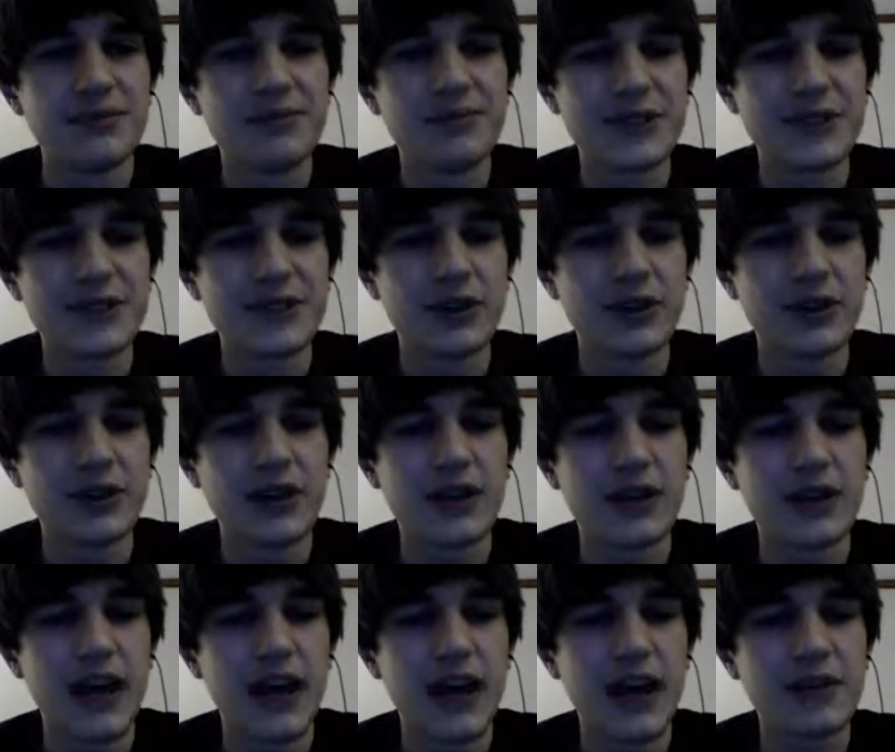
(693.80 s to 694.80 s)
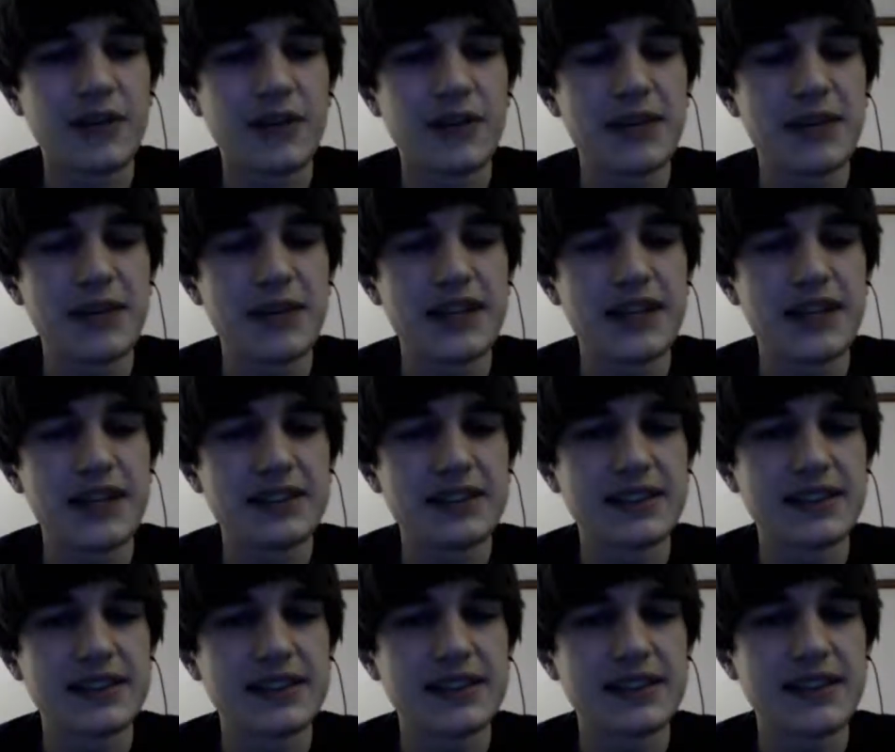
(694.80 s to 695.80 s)
So, I'm going to be
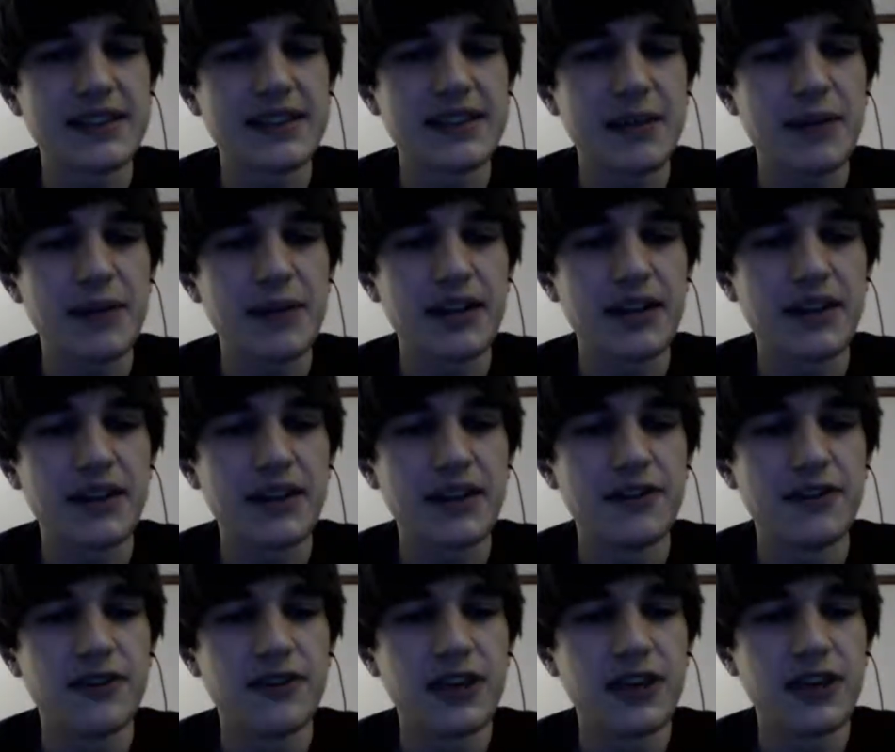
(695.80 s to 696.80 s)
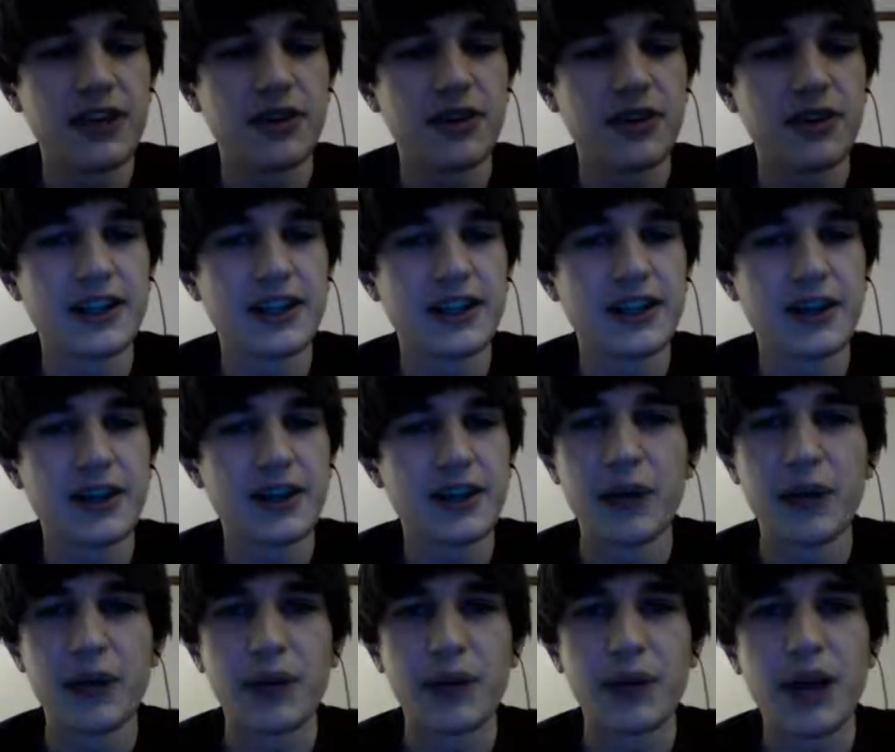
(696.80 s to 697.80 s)
stopping the video until I
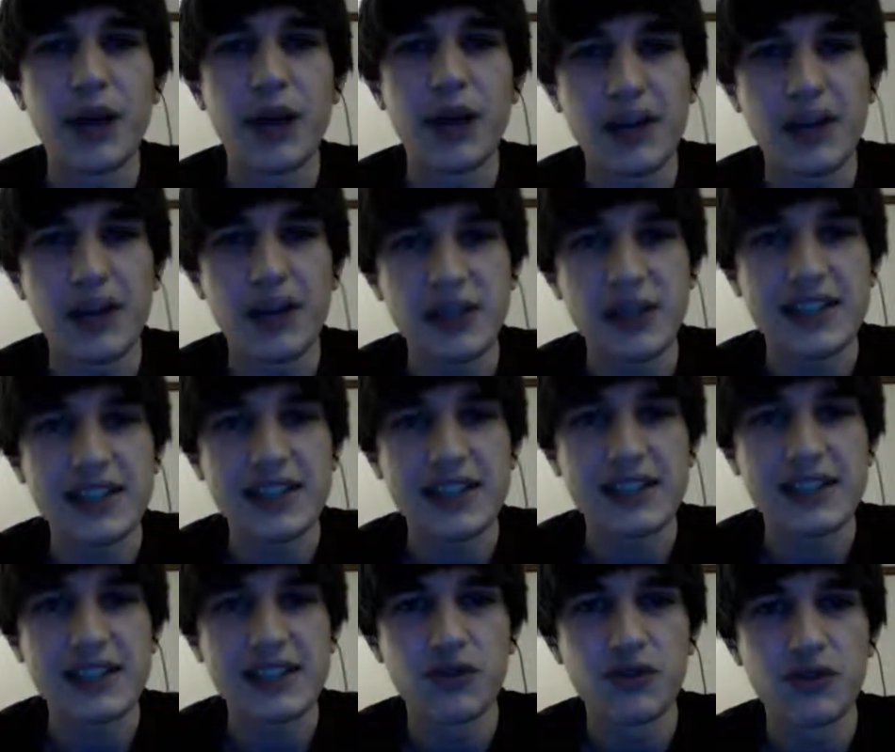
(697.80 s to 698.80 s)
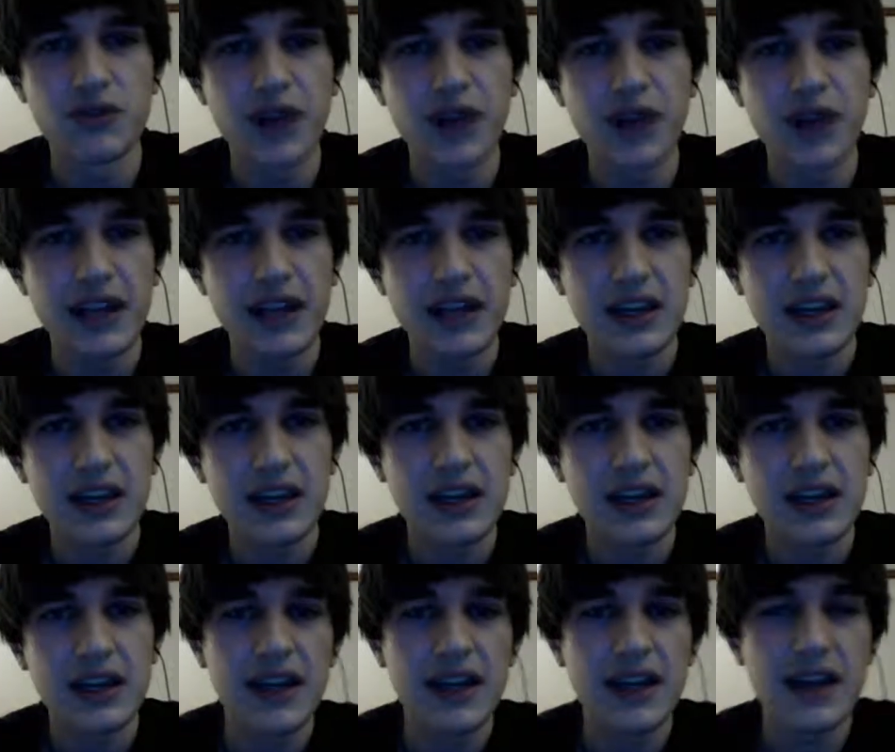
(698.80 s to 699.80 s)
reach a point where I can criticize this little
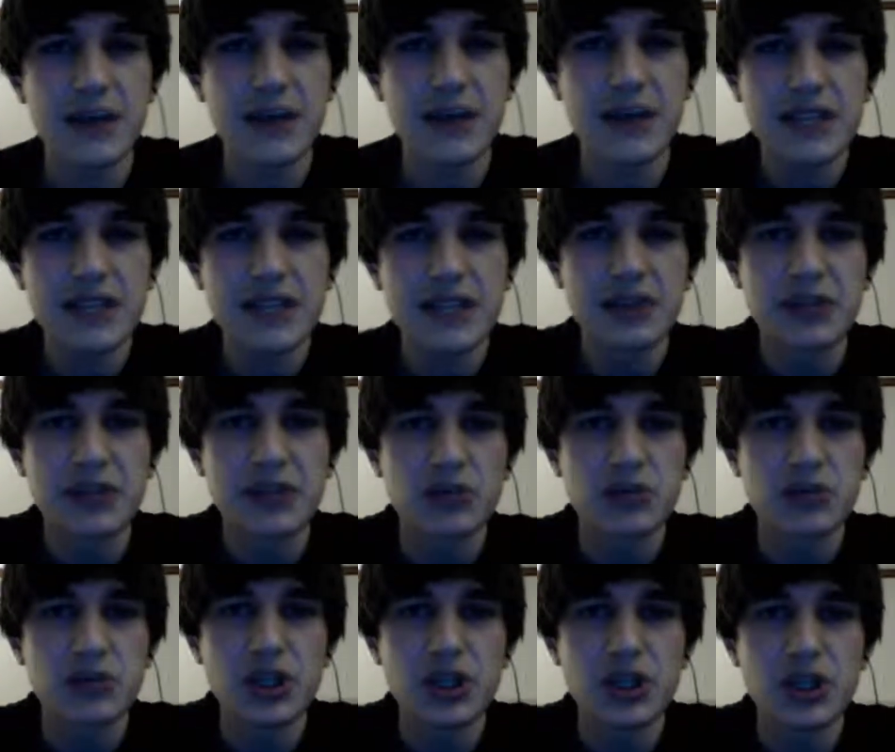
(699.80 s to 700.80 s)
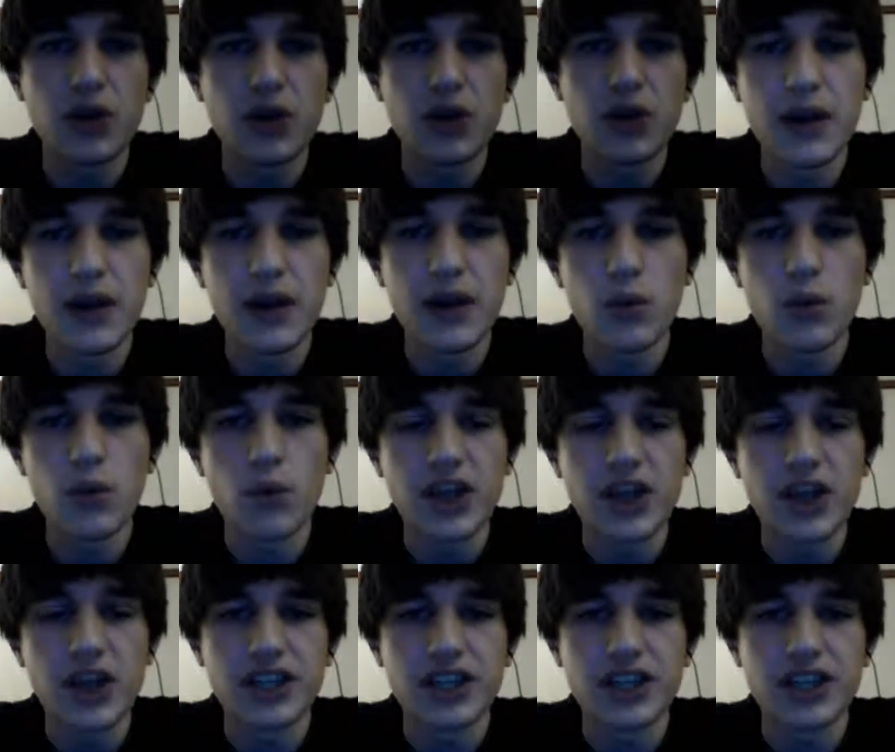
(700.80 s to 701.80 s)
fuck, and then I'm going to expect you to go
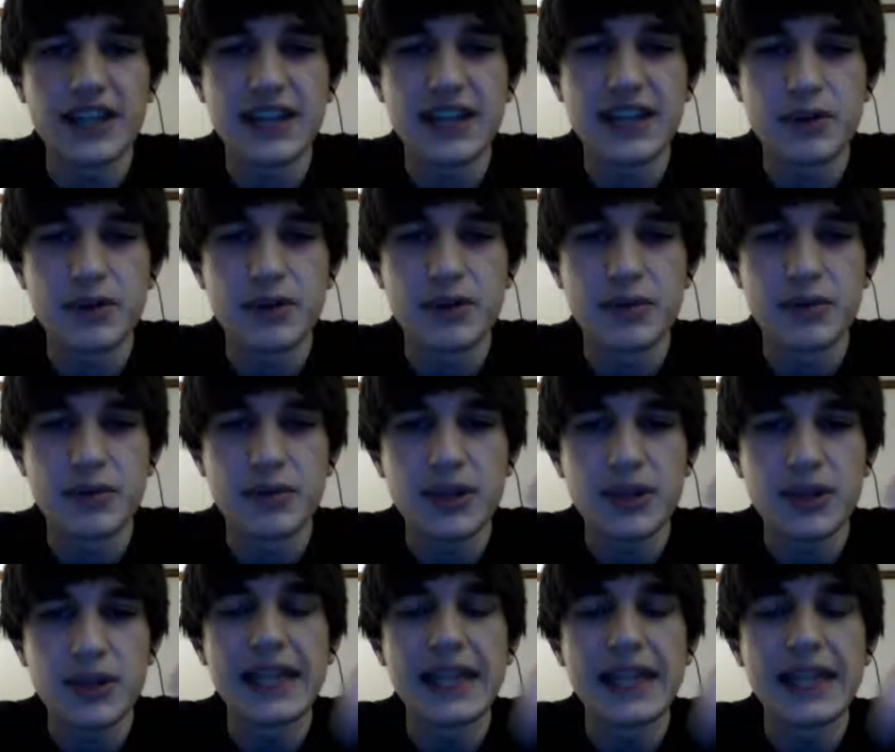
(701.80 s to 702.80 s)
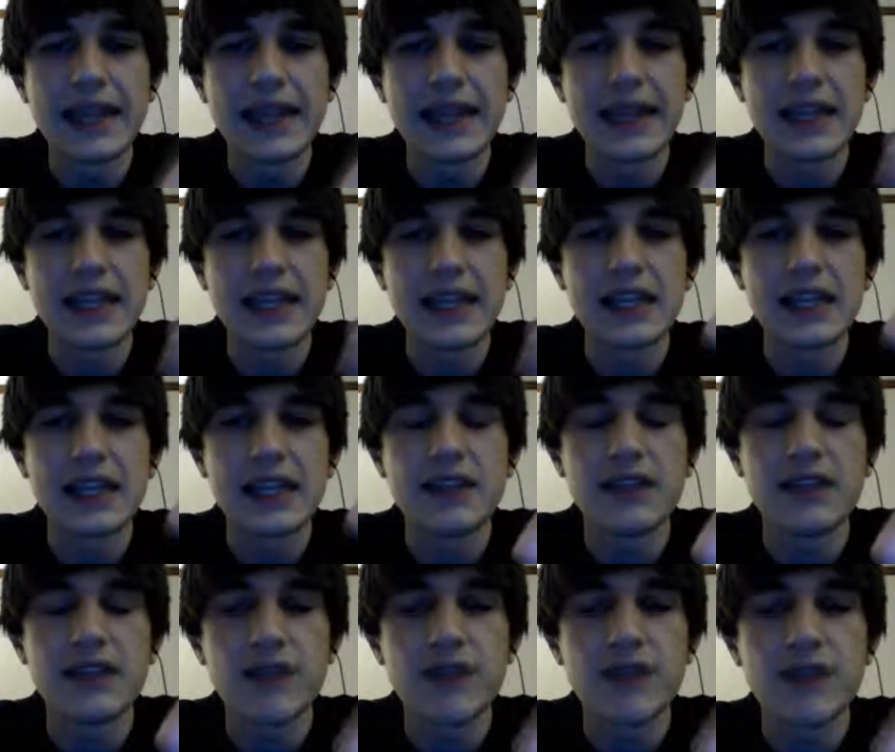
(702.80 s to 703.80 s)
and watch it, as I'm going to put the
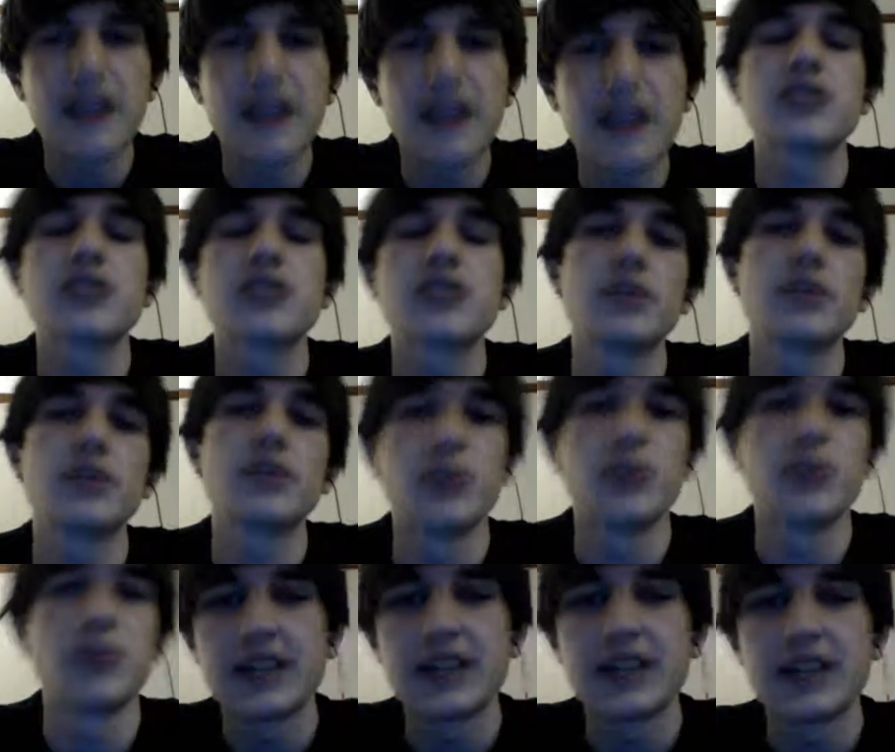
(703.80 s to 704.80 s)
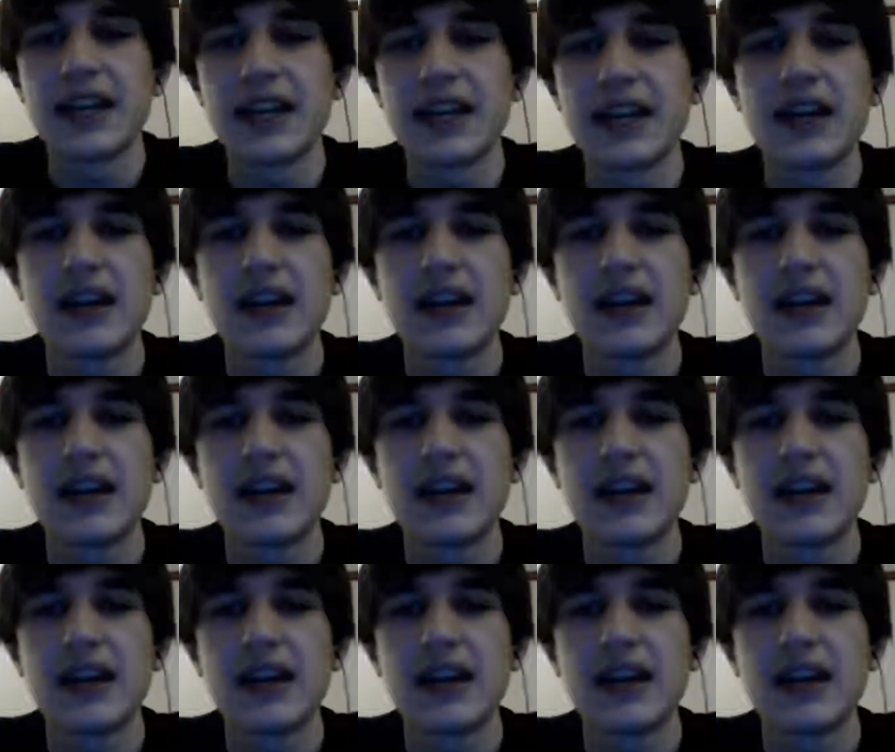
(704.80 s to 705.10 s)
link in the fucking description.